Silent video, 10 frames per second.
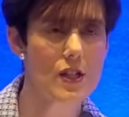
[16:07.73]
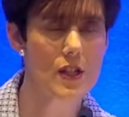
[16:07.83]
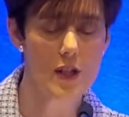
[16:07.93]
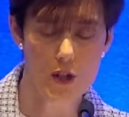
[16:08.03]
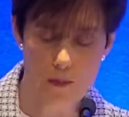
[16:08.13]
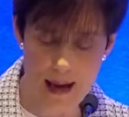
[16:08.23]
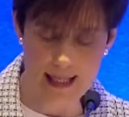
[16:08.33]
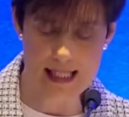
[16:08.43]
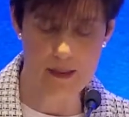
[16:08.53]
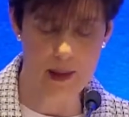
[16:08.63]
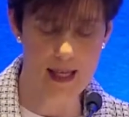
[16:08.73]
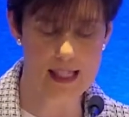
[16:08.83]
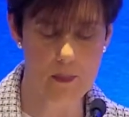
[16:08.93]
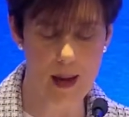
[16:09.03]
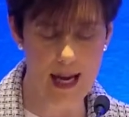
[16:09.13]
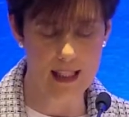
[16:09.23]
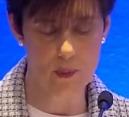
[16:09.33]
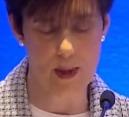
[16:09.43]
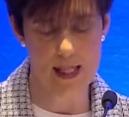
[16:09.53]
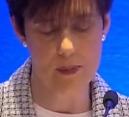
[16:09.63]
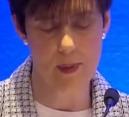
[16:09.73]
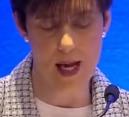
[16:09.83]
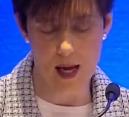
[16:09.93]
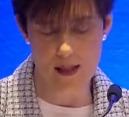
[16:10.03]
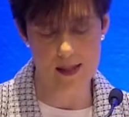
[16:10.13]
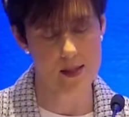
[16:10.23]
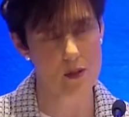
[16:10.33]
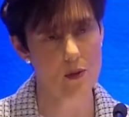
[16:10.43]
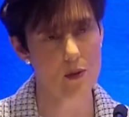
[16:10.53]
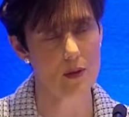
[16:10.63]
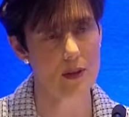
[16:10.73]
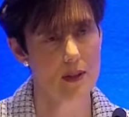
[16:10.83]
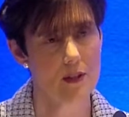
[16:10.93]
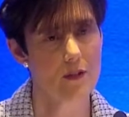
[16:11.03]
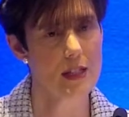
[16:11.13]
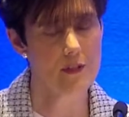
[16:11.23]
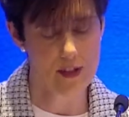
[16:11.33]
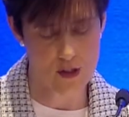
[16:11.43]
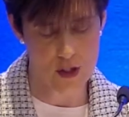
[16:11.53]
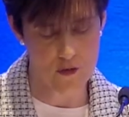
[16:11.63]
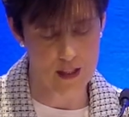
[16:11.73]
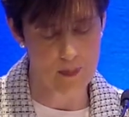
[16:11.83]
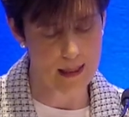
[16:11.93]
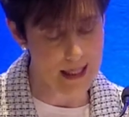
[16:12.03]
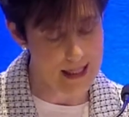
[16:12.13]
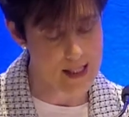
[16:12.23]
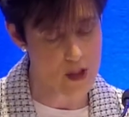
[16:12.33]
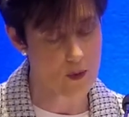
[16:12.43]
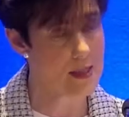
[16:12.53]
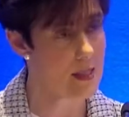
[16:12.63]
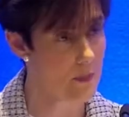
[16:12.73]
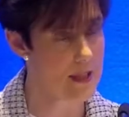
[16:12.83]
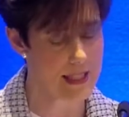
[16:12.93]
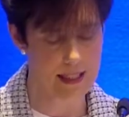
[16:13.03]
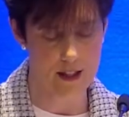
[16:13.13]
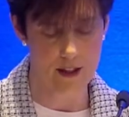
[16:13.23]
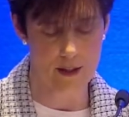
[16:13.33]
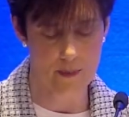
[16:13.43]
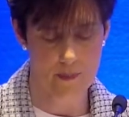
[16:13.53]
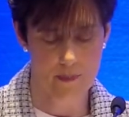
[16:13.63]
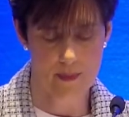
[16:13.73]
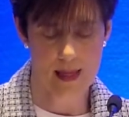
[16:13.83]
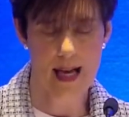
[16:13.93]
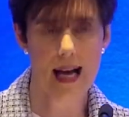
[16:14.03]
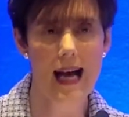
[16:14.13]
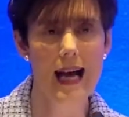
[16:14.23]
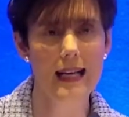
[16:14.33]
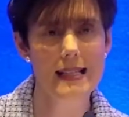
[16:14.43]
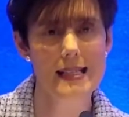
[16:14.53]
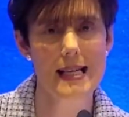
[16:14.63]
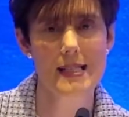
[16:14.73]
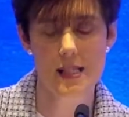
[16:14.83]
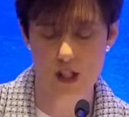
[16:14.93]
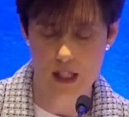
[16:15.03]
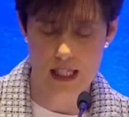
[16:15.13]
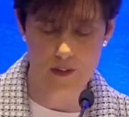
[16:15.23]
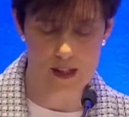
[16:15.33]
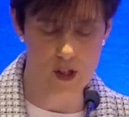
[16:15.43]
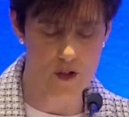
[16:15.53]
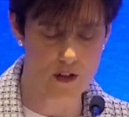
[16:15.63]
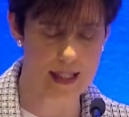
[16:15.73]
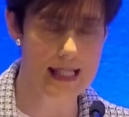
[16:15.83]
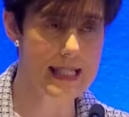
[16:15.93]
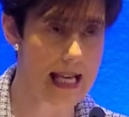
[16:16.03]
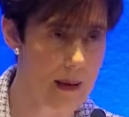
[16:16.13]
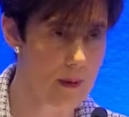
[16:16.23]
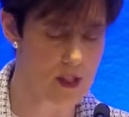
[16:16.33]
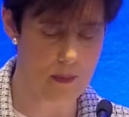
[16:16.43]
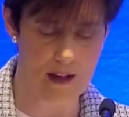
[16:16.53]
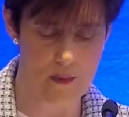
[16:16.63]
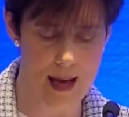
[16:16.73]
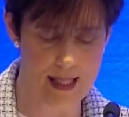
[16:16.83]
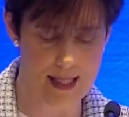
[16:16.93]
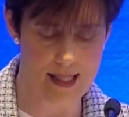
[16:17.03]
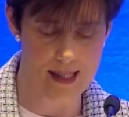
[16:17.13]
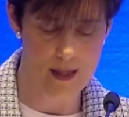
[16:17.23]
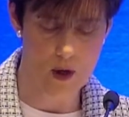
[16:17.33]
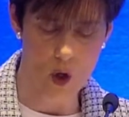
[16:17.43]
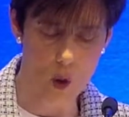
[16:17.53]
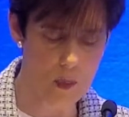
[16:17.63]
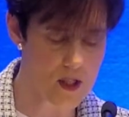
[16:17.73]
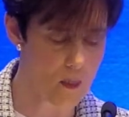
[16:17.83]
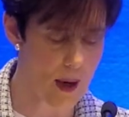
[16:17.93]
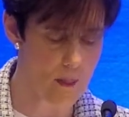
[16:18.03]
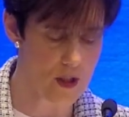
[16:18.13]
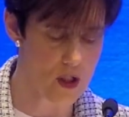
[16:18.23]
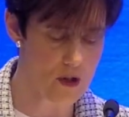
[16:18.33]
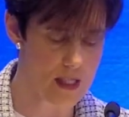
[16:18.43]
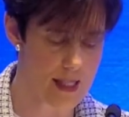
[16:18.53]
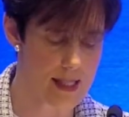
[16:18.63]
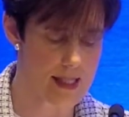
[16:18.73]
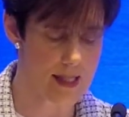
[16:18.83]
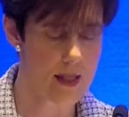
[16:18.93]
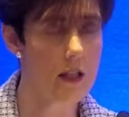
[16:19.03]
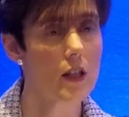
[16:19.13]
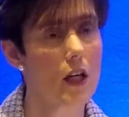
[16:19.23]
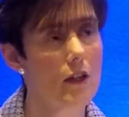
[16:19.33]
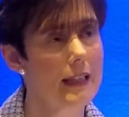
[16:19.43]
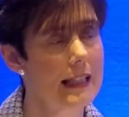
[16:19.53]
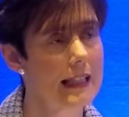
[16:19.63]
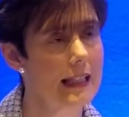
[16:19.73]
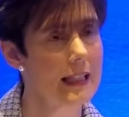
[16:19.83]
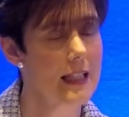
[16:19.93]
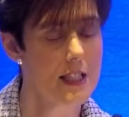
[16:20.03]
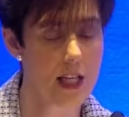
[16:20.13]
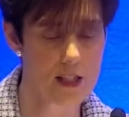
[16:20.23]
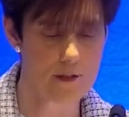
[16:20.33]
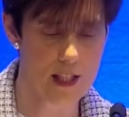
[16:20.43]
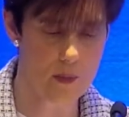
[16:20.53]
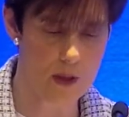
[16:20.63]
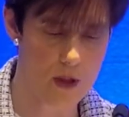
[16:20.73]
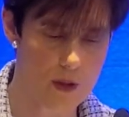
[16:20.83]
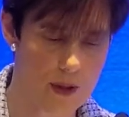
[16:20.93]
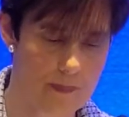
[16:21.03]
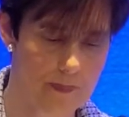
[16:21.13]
to maximise the pathways beyond school for Leaving Certificate Applied students in particular, access to Leaving Certificate established mathematics opens up opportunities currently not available to them.